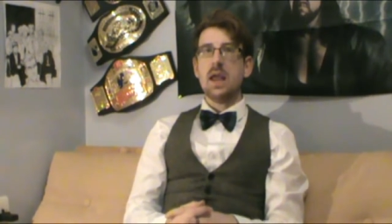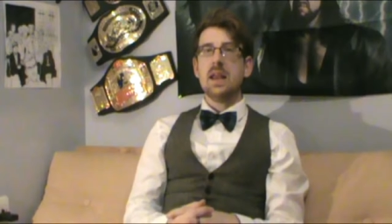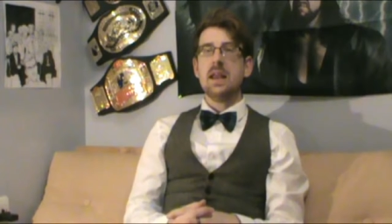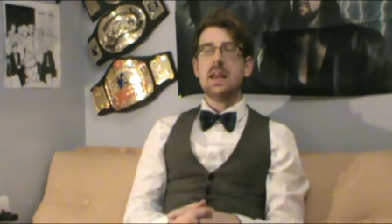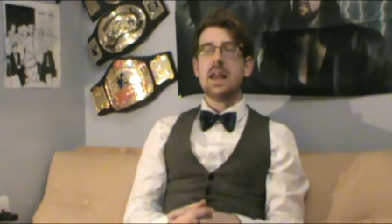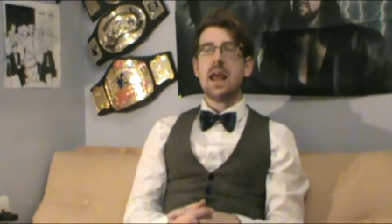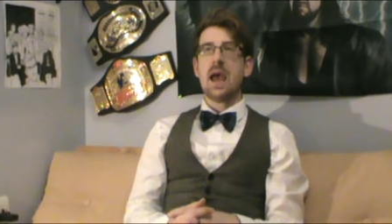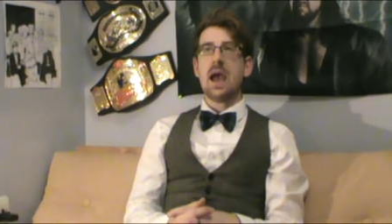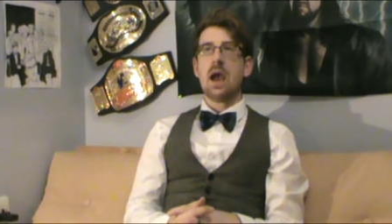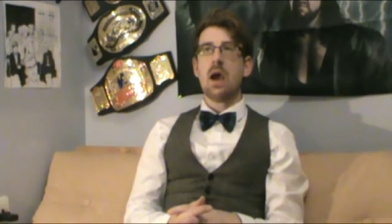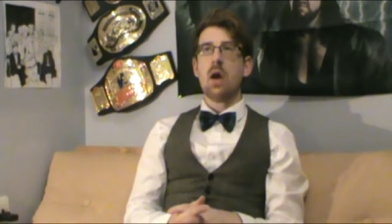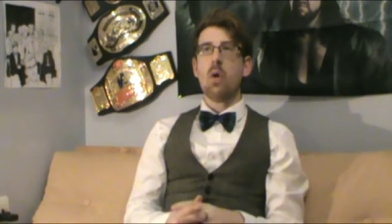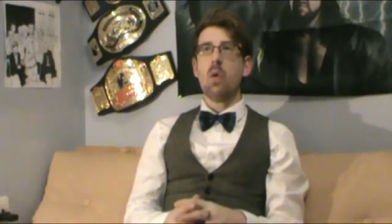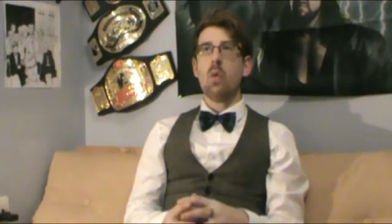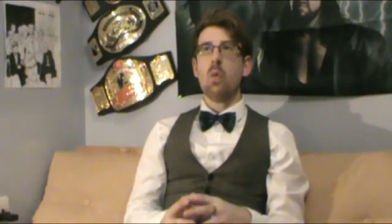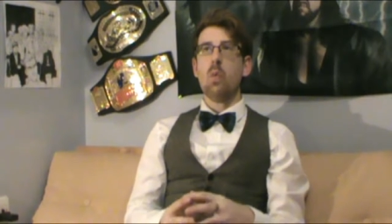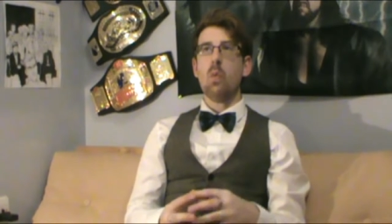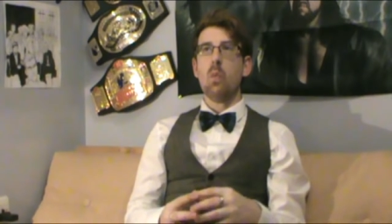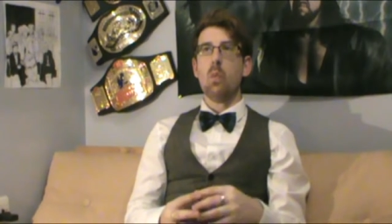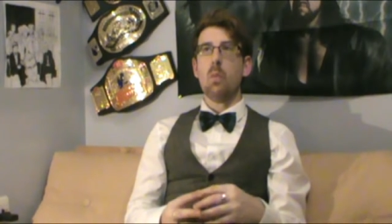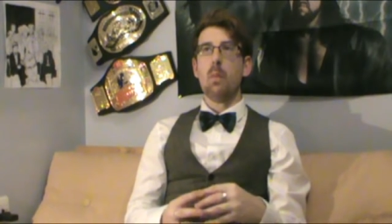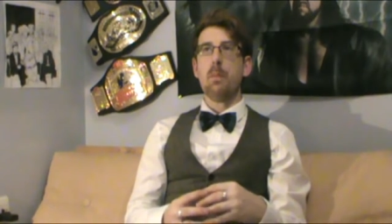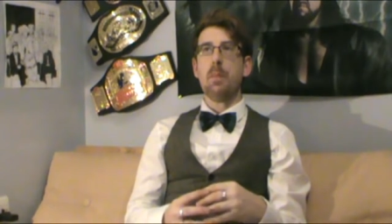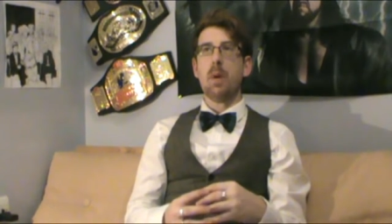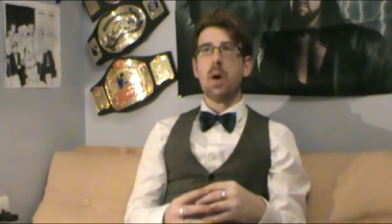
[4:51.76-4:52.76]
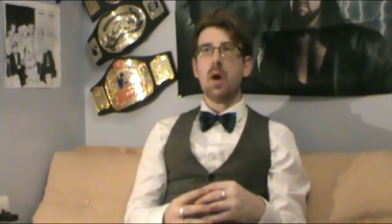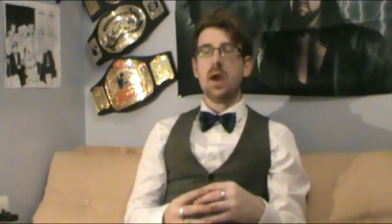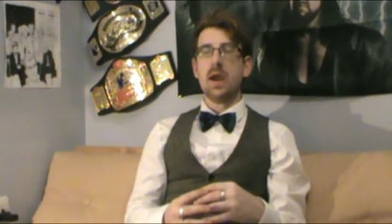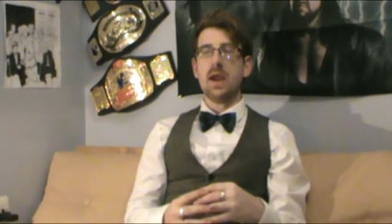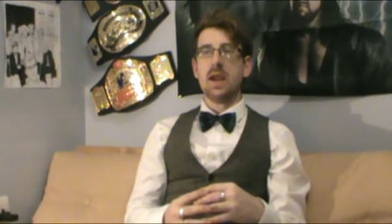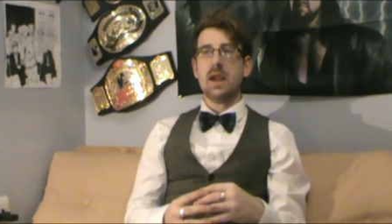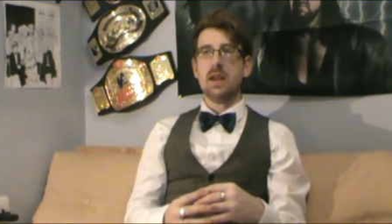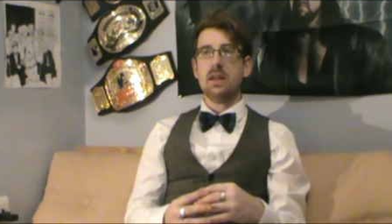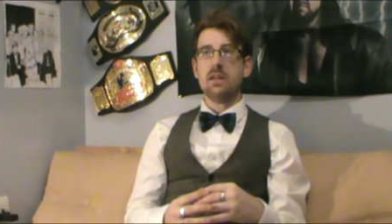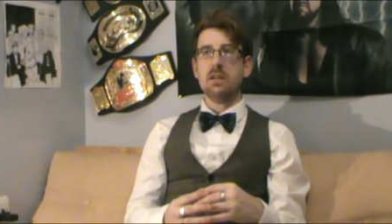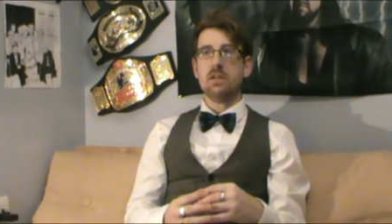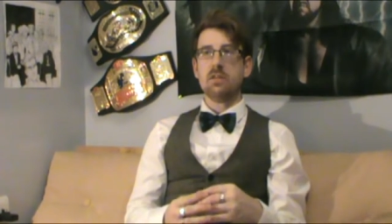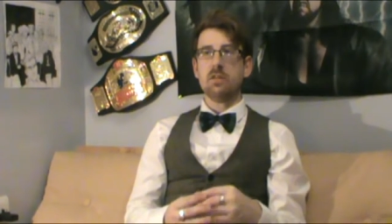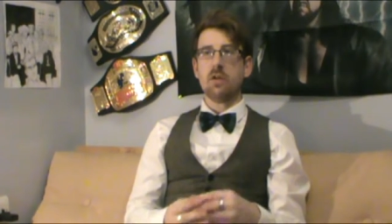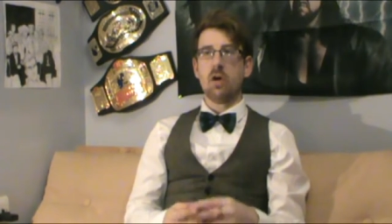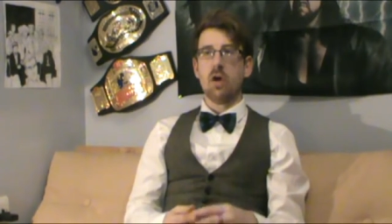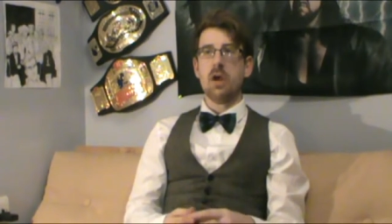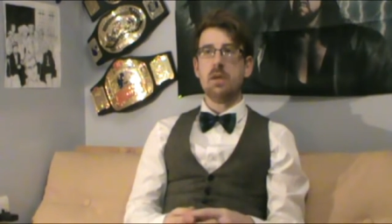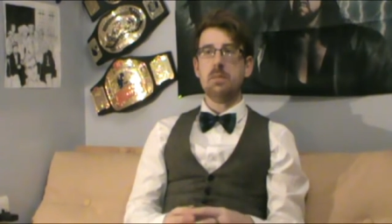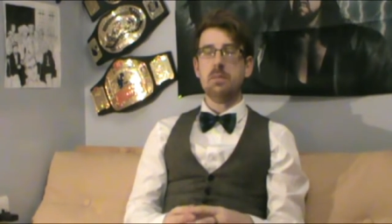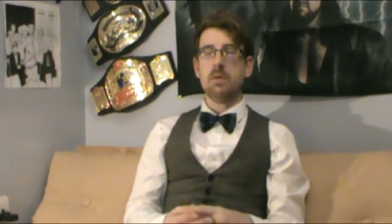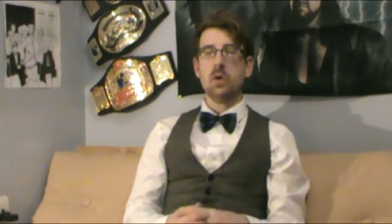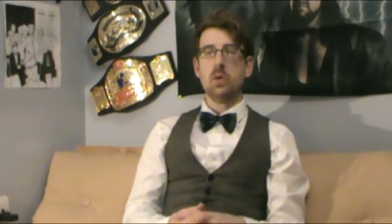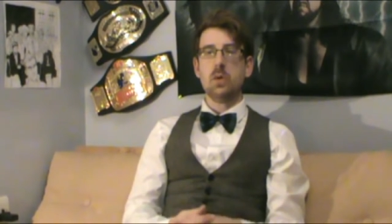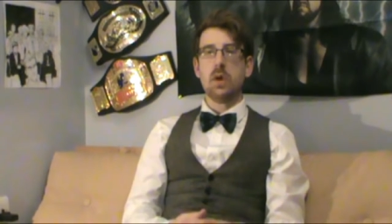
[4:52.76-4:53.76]
Now, by the
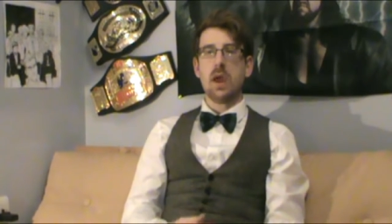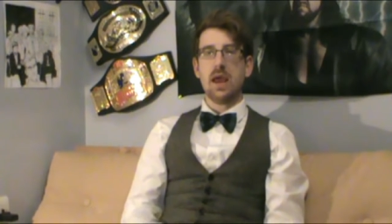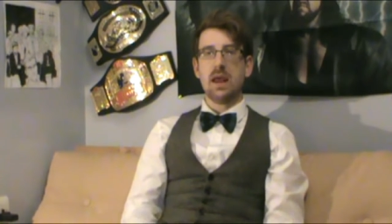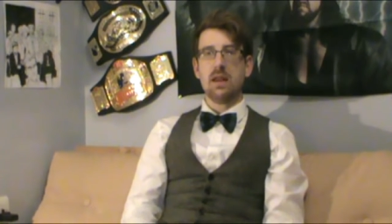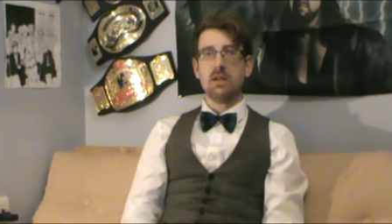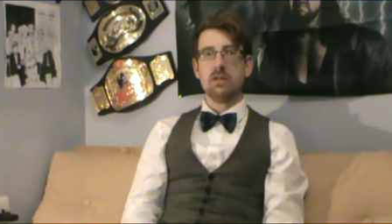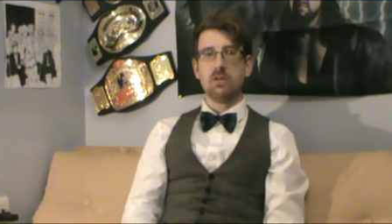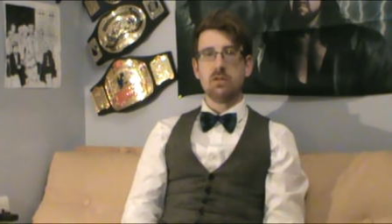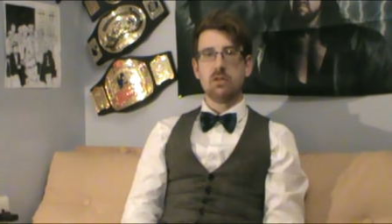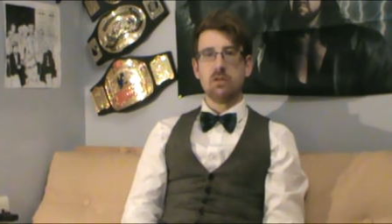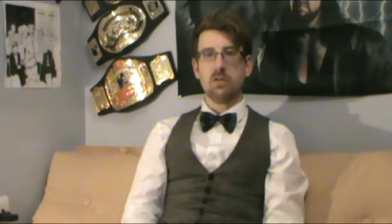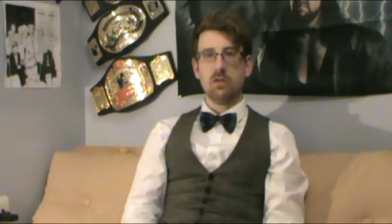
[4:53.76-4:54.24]
time you get